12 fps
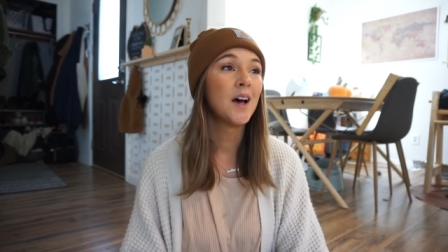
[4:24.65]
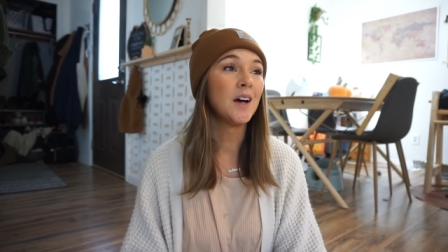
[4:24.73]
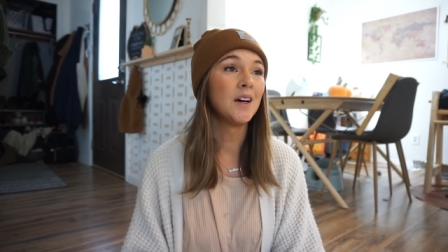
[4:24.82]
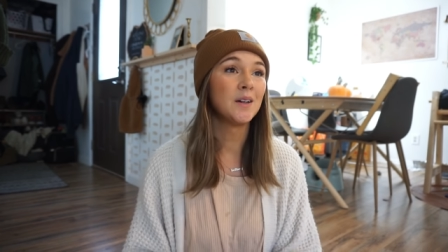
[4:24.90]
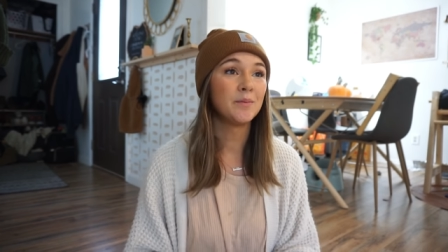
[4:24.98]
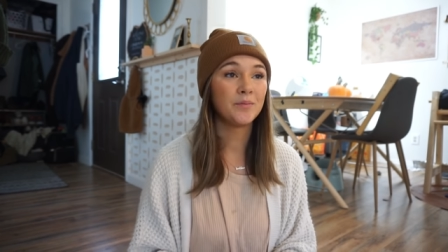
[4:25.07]

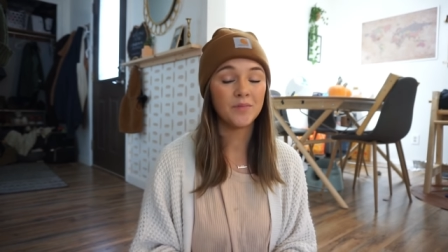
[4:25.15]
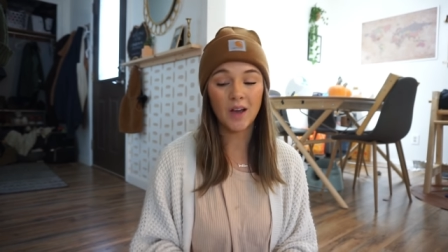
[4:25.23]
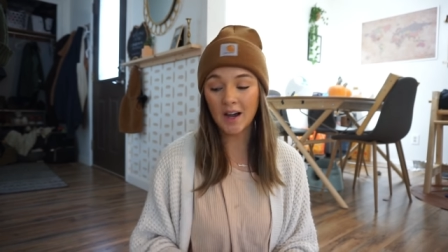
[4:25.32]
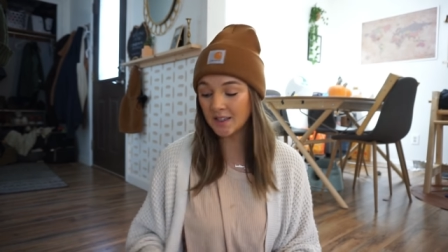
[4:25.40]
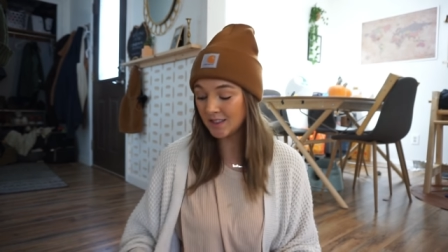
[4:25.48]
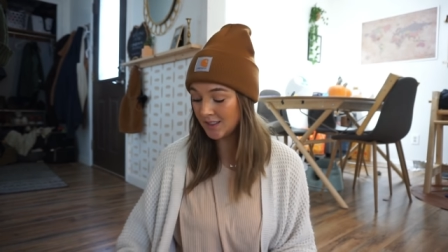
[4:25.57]
Um,
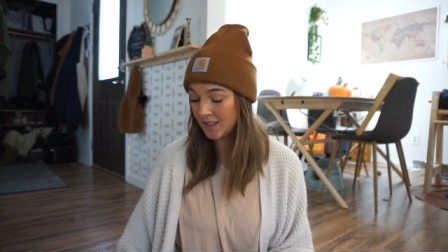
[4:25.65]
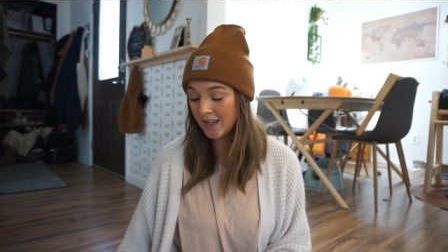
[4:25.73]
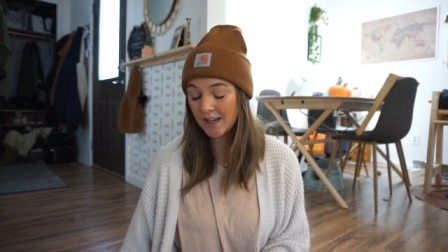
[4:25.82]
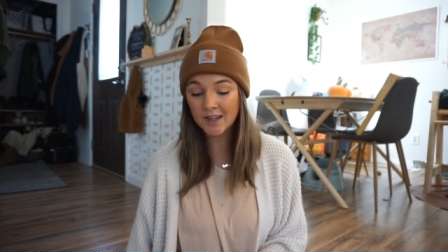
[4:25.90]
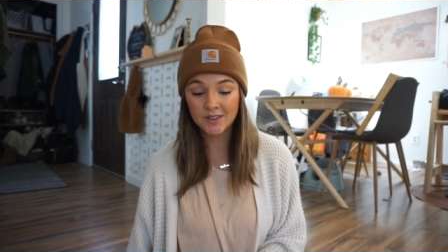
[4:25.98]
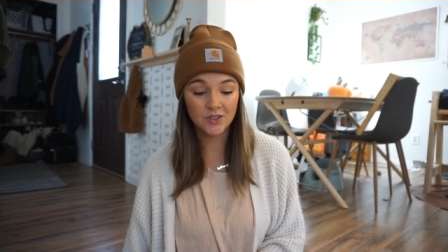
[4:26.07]

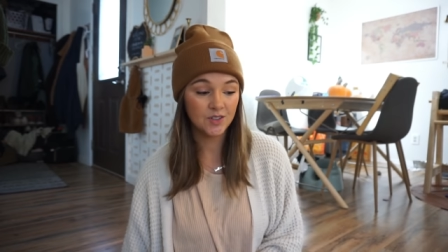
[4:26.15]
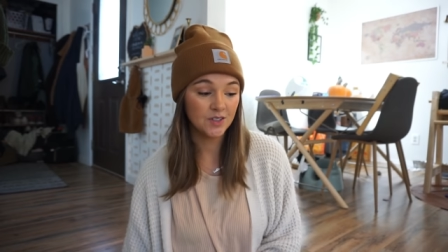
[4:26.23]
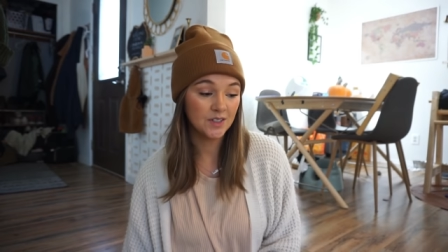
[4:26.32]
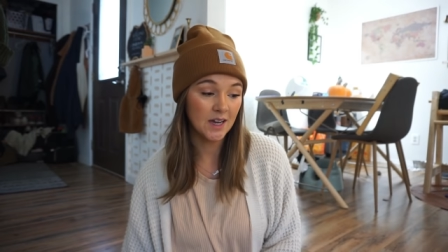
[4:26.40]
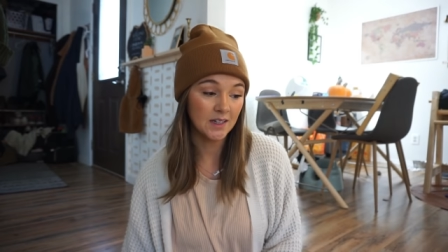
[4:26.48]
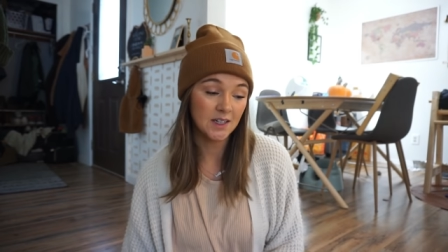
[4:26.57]
honestly, it's
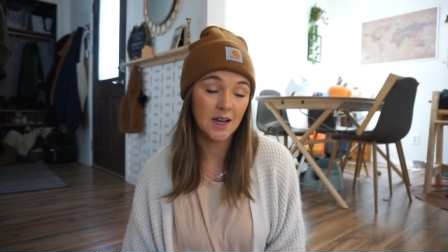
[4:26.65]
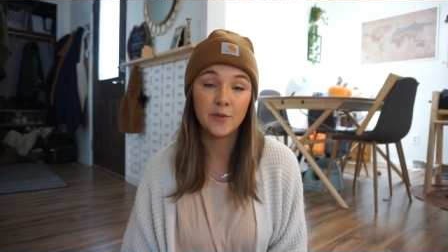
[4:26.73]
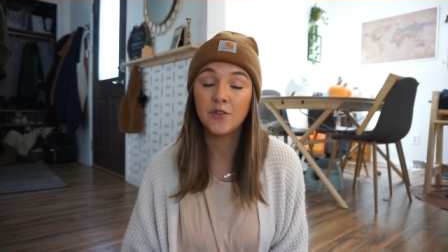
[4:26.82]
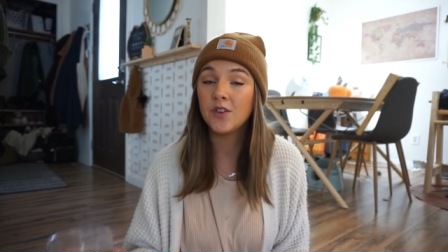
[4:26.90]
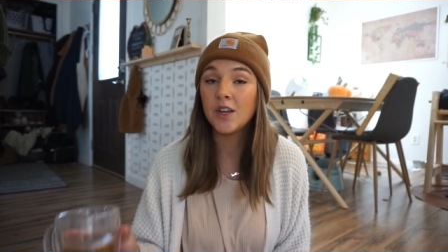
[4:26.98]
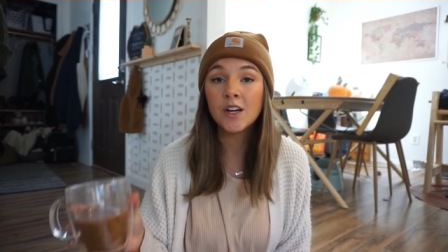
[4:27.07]
just that time
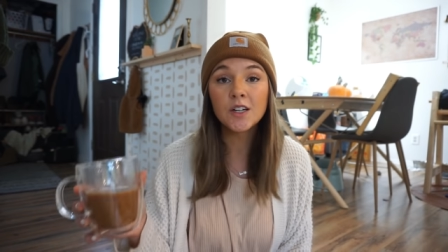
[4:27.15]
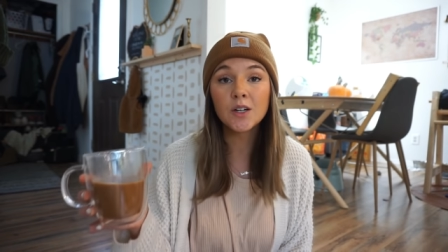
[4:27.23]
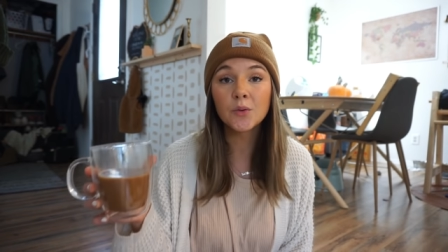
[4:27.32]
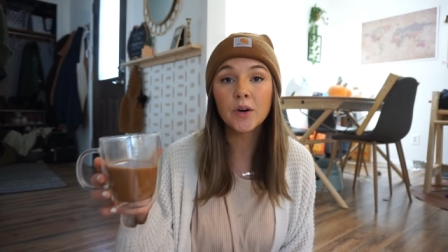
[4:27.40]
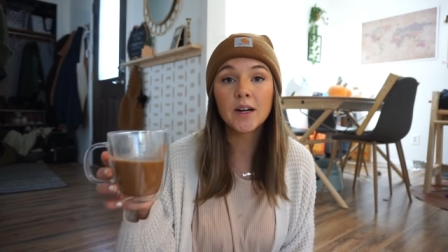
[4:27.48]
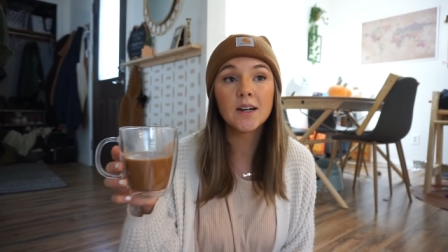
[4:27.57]
of year
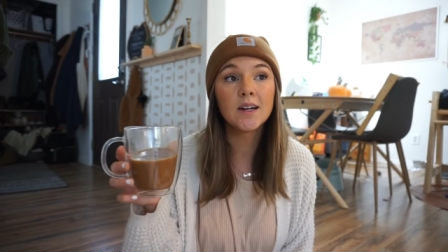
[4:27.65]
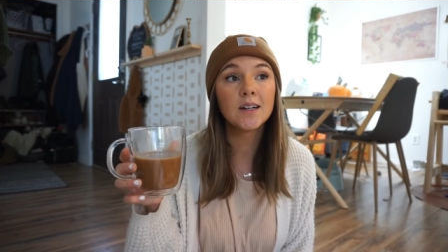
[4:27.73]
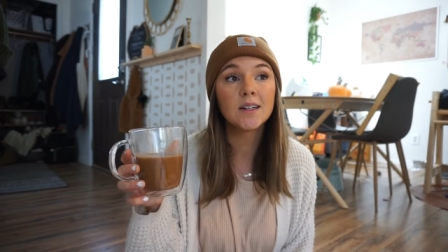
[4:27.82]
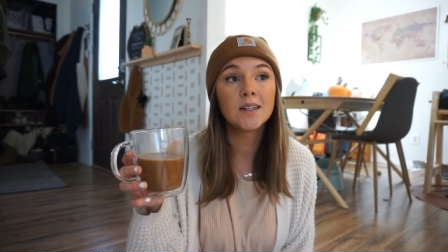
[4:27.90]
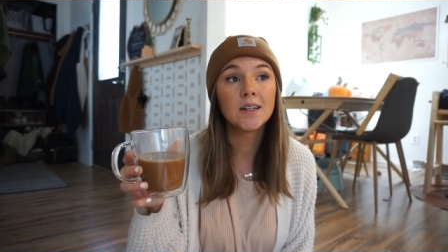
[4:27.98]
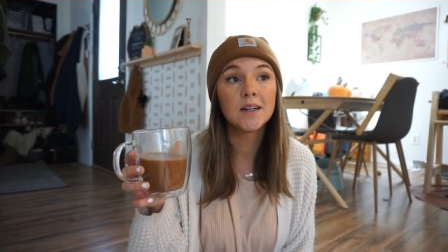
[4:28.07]

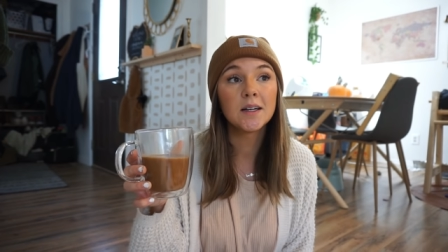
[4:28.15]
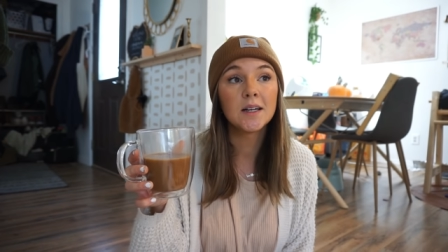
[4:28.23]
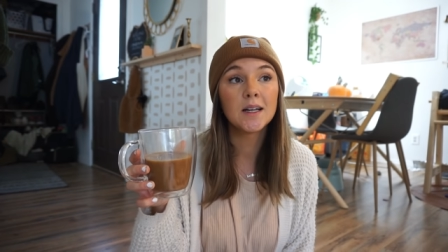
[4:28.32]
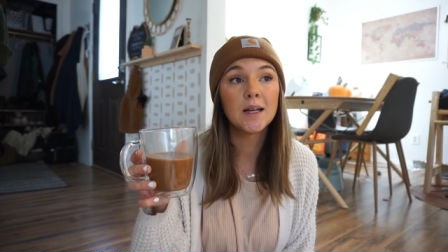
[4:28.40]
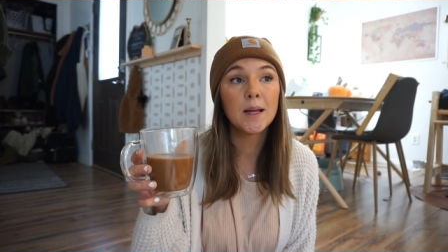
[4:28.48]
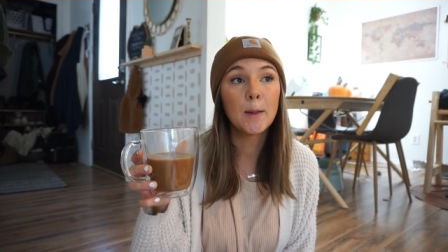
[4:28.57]
where
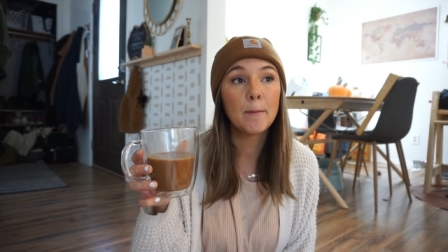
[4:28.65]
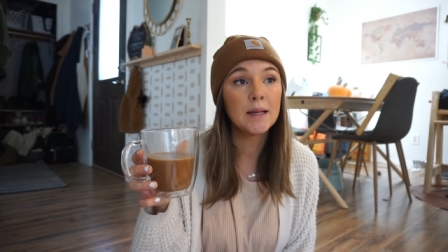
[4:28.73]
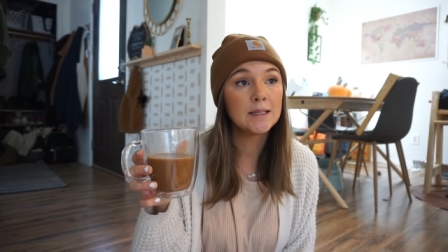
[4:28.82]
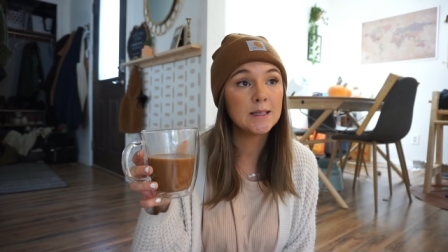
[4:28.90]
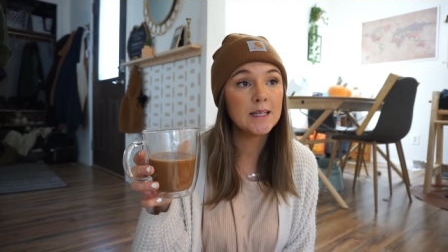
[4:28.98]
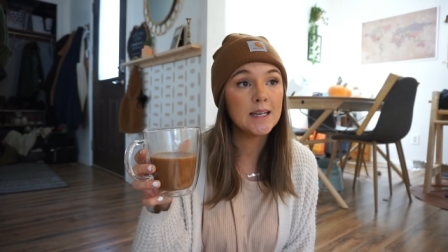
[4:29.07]

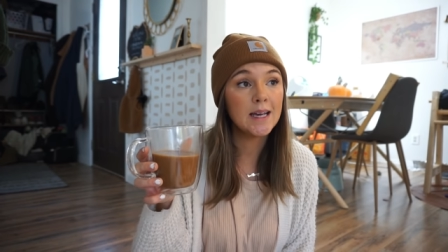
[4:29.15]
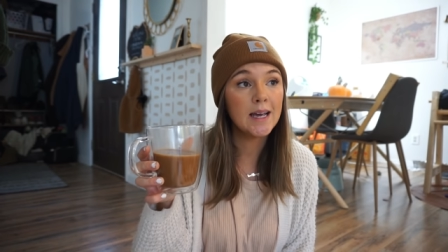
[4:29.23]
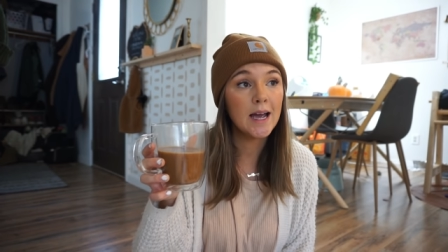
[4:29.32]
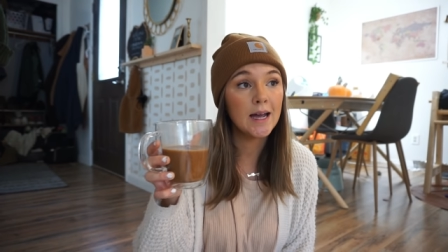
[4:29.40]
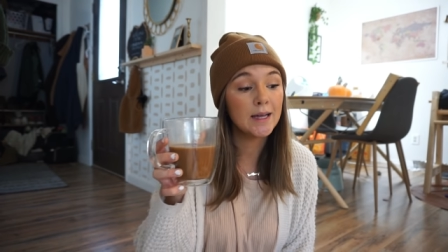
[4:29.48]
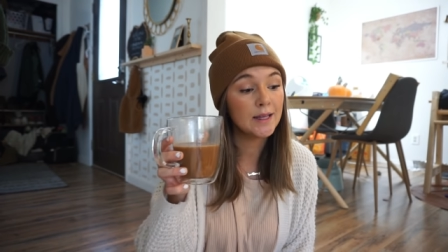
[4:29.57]
mentally,
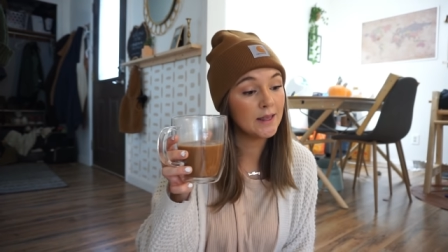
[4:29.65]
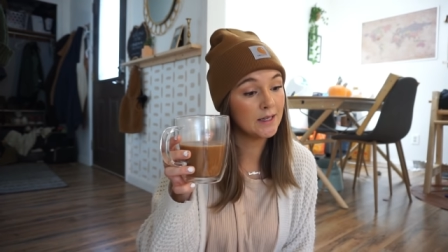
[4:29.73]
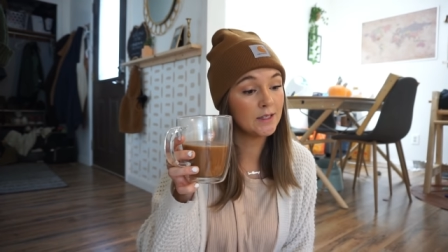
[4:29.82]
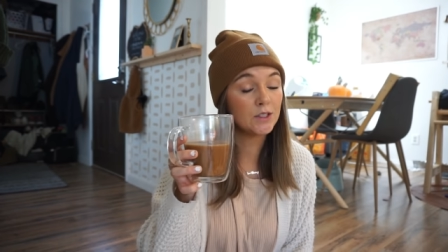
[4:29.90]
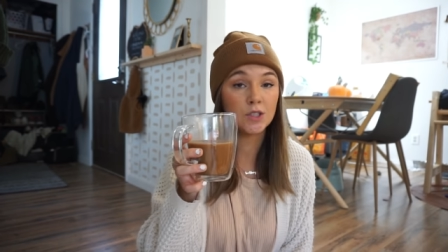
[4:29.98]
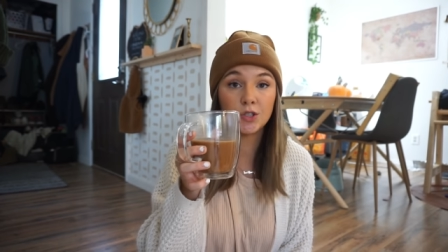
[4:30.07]

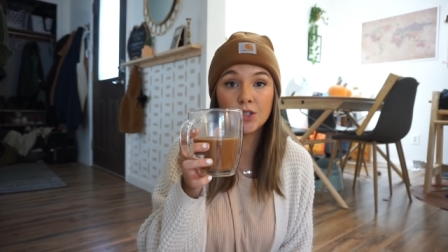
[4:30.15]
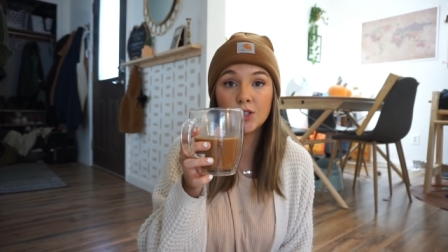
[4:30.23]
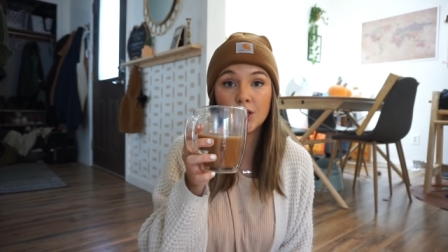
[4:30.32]
things are just